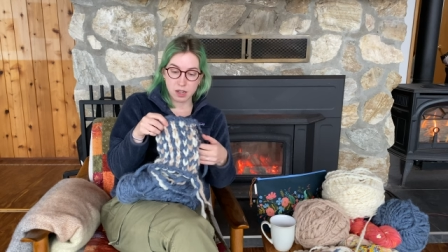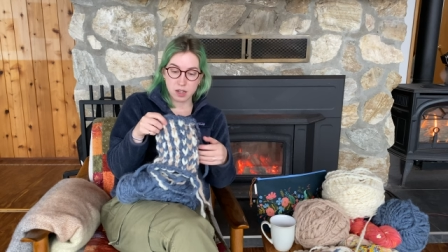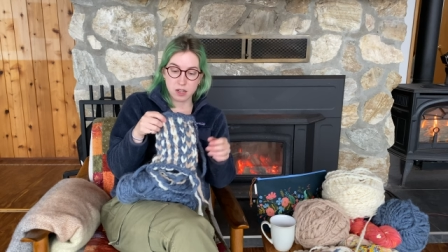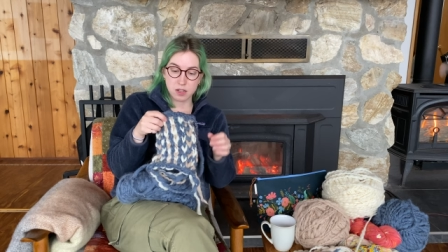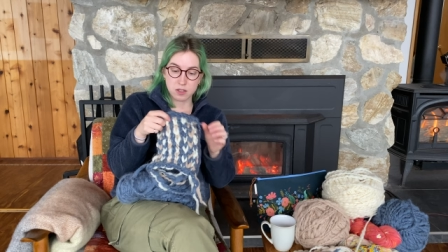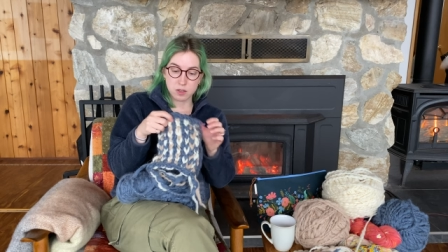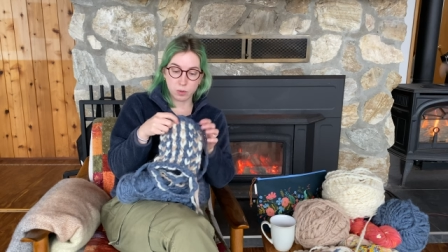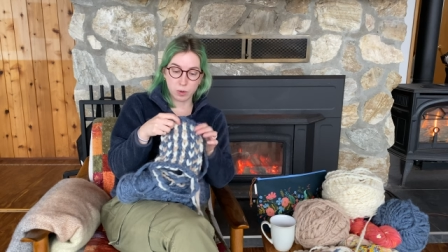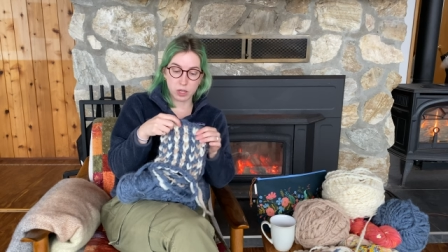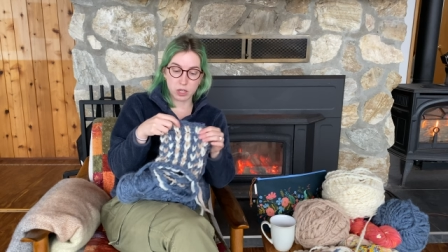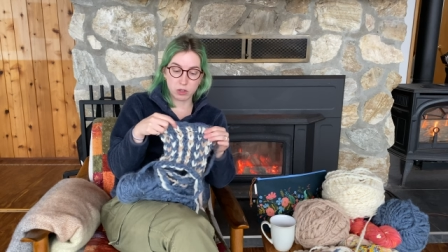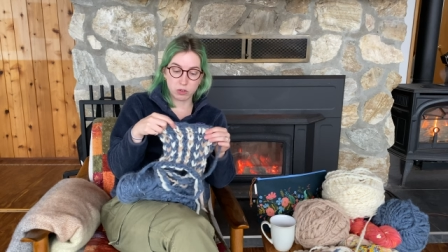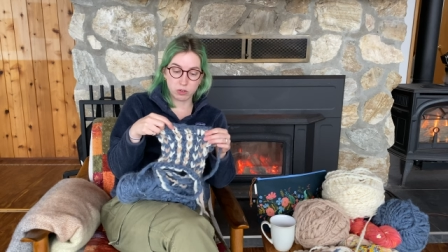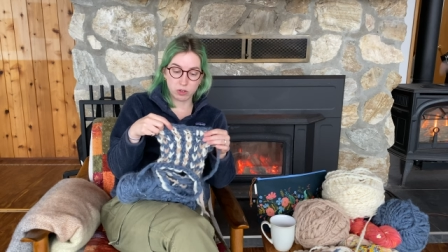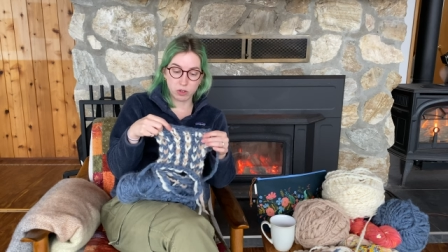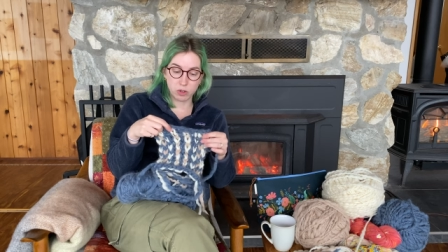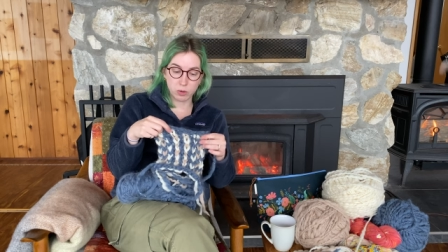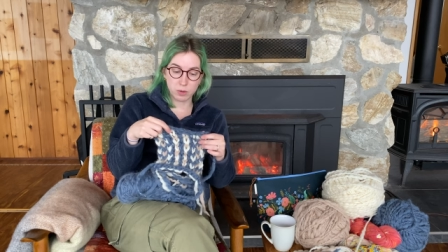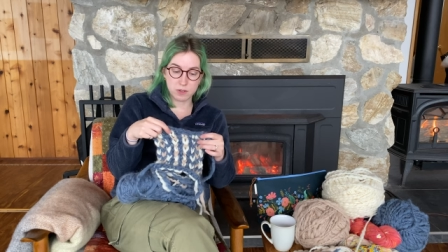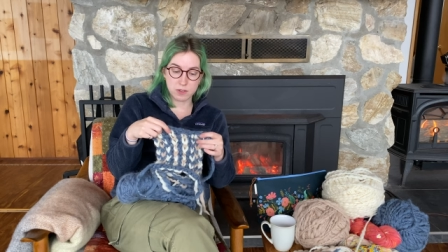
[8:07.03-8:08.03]
So what you
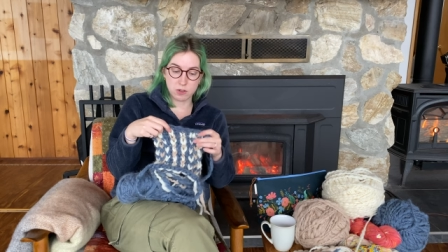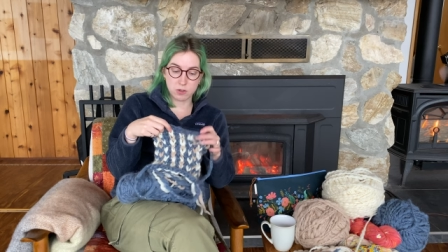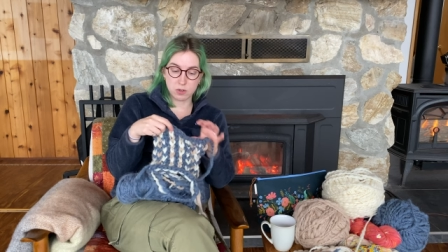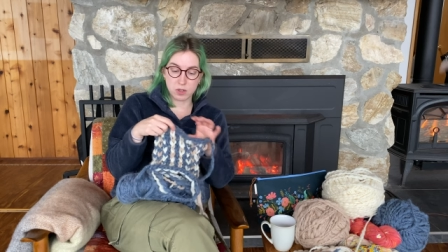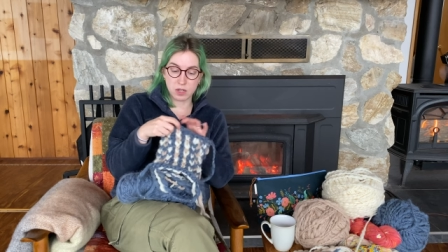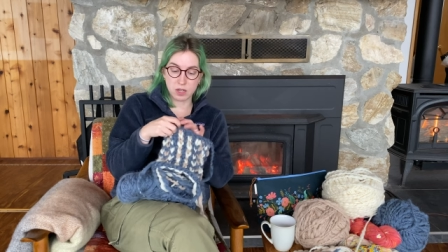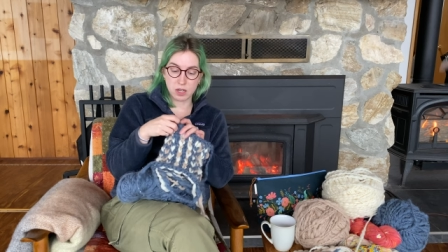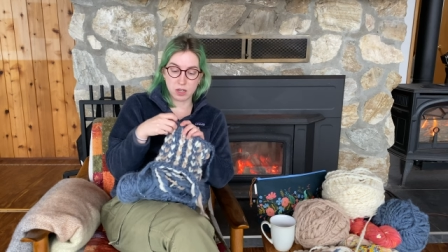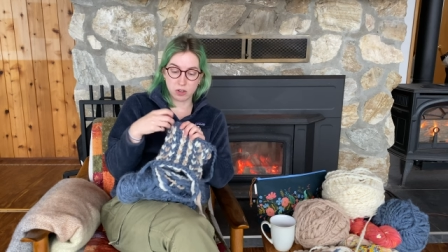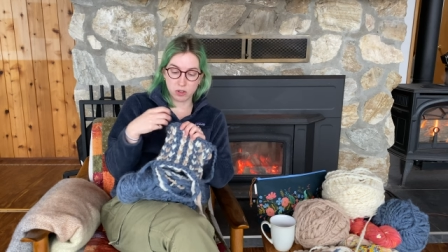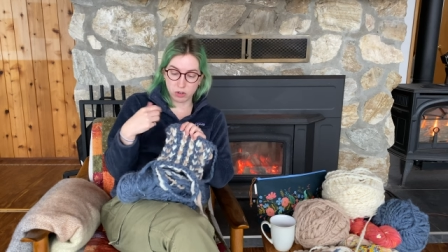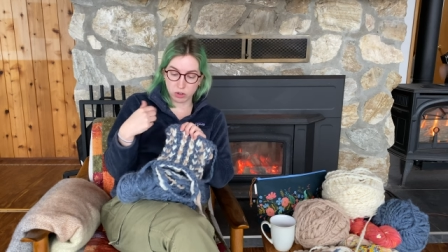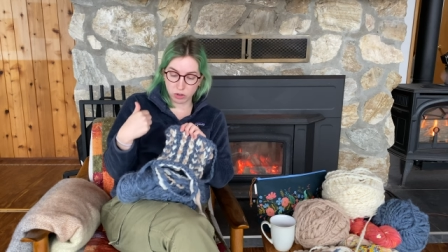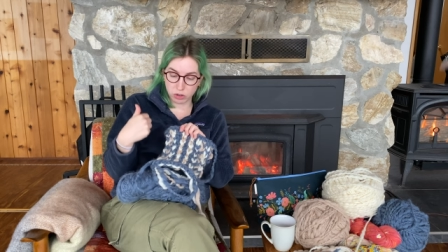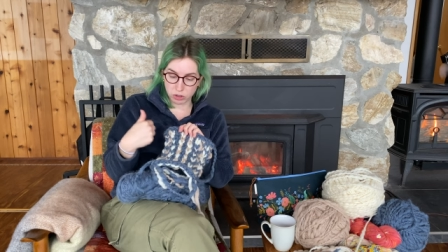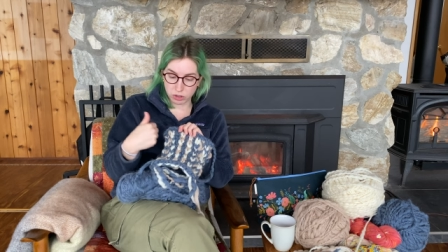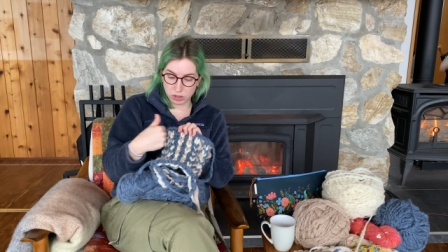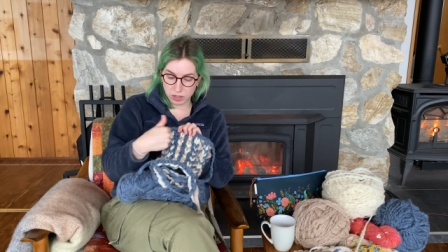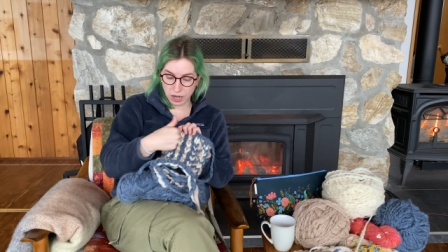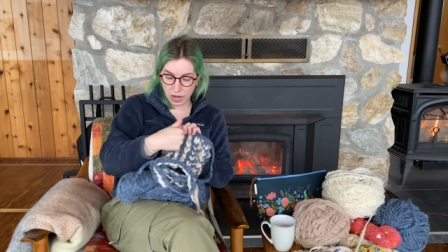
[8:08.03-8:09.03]
do is you do your
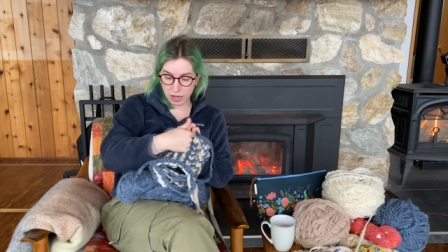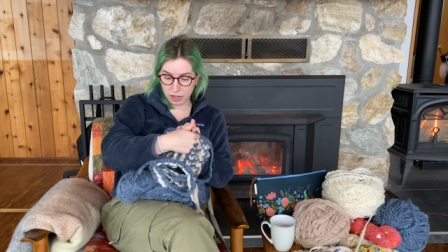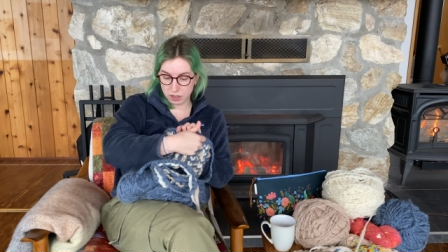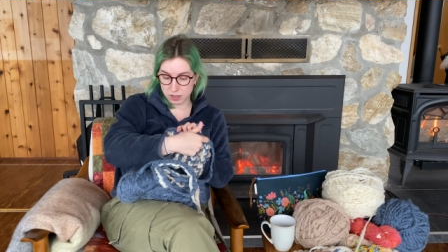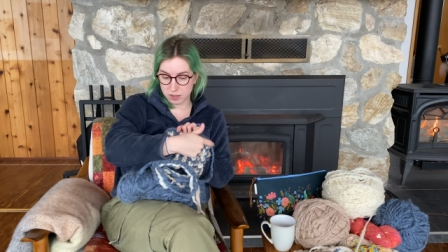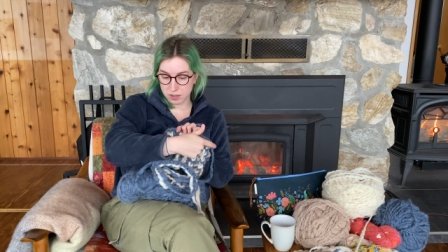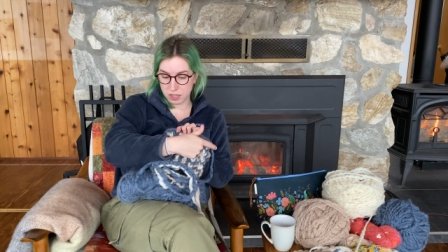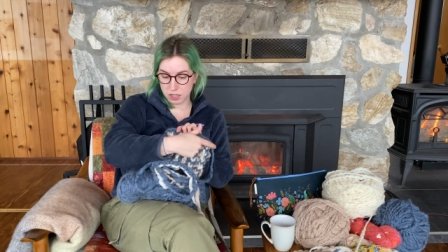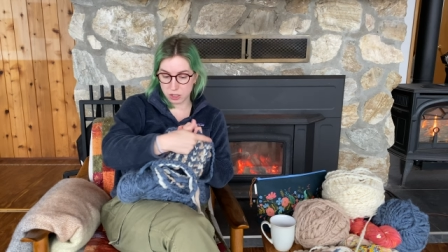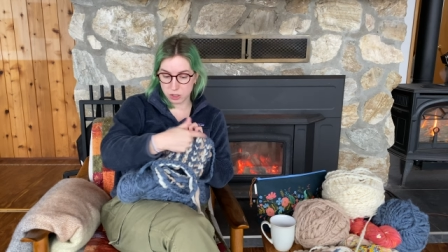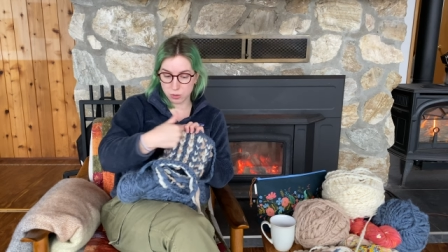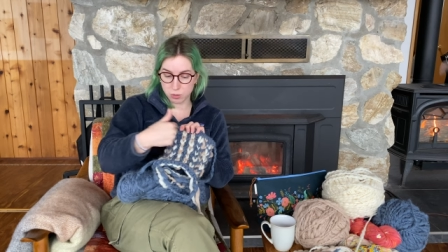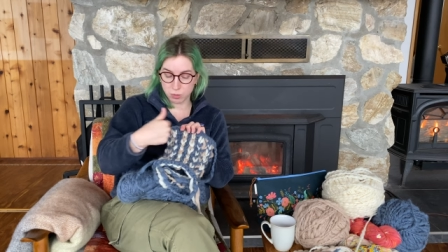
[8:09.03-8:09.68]
entire stitch